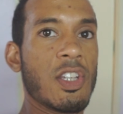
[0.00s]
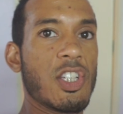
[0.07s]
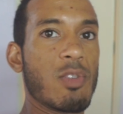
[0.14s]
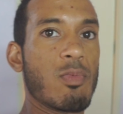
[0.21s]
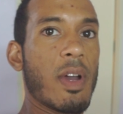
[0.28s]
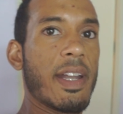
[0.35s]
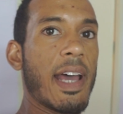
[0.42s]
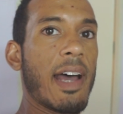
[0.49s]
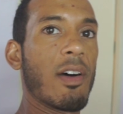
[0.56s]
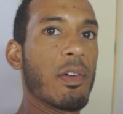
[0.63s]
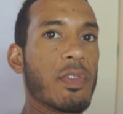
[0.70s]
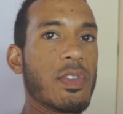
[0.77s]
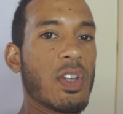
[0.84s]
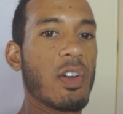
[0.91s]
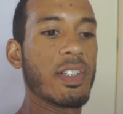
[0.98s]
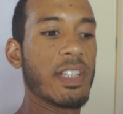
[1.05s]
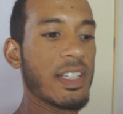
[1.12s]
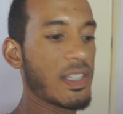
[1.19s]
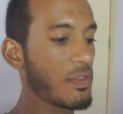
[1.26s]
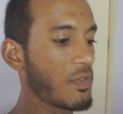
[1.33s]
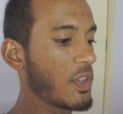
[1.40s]
She ran out of
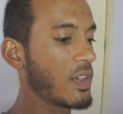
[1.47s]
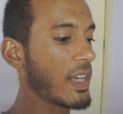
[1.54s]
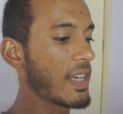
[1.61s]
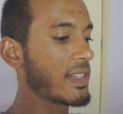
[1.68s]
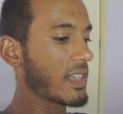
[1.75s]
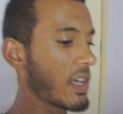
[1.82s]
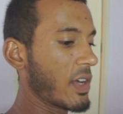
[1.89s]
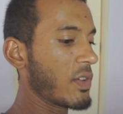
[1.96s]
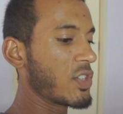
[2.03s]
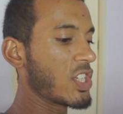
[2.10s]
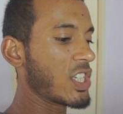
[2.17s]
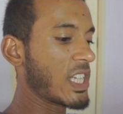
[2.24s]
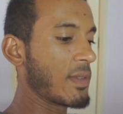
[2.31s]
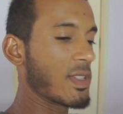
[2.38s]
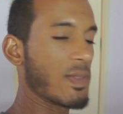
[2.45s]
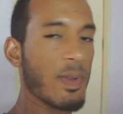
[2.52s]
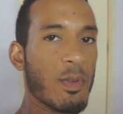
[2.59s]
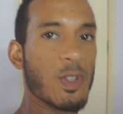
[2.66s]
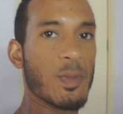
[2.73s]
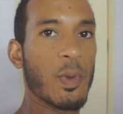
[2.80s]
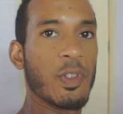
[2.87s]
sardines a few days ago and she seems to be
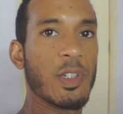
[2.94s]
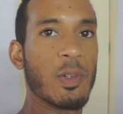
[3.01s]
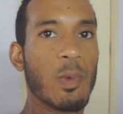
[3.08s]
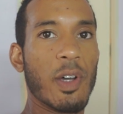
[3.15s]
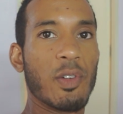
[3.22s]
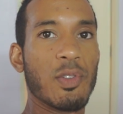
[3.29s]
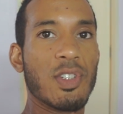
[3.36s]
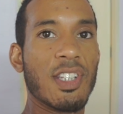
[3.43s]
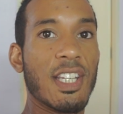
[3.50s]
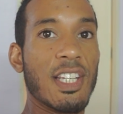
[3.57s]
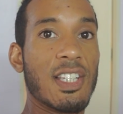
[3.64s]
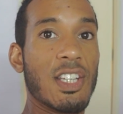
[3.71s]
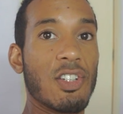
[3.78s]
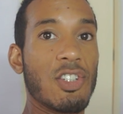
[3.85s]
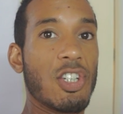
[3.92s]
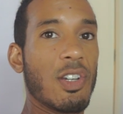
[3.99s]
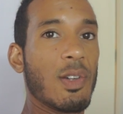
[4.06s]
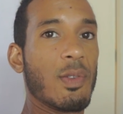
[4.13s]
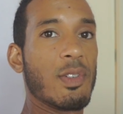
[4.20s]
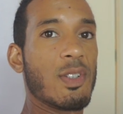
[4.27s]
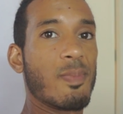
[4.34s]
responding well to this
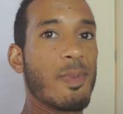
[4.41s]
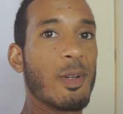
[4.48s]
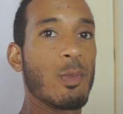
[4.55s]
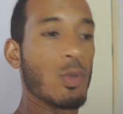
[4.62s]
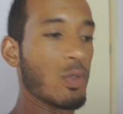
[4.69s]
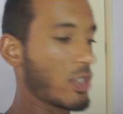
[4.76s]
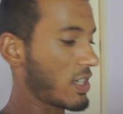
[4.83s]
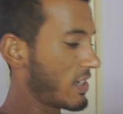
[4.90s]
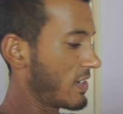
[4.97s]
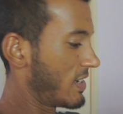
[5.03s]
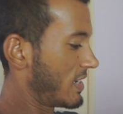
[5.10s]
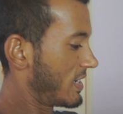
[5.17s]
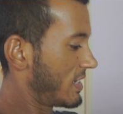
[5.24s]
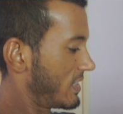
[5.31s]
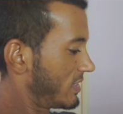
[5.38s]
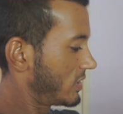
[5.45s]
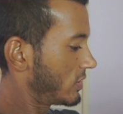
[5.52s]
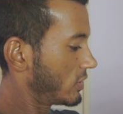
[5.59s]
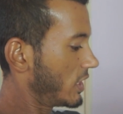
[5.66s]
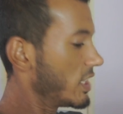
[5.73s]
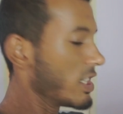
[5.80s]
tuna and spring water.
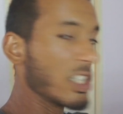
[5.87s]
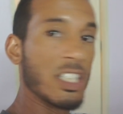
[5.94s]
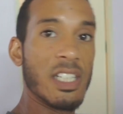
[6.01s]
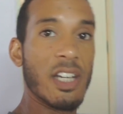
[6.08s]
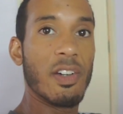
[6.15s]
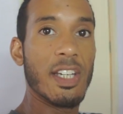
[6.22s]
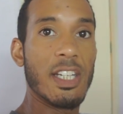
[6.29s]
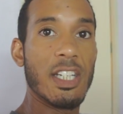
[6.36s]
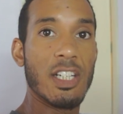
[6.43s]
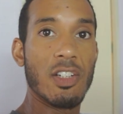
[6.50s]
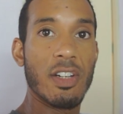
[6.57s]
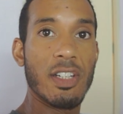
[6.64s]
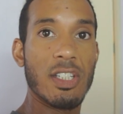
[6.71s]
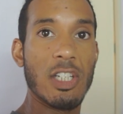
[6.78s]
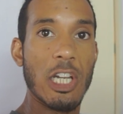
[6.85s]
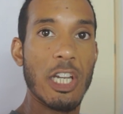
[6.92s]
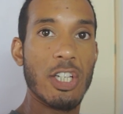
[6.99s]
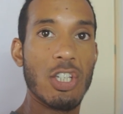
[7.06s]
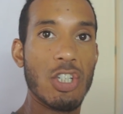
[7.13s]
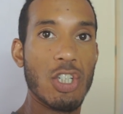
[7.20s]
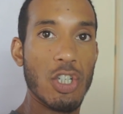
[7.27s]
So Eden is now eating nice
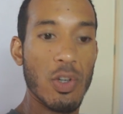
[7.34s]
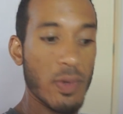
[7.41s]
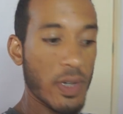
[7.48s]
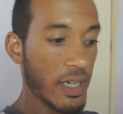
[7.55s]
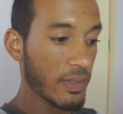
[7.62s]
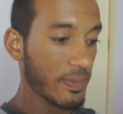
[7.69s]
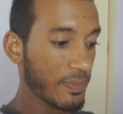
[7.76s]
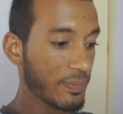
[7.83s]
delicious tuna.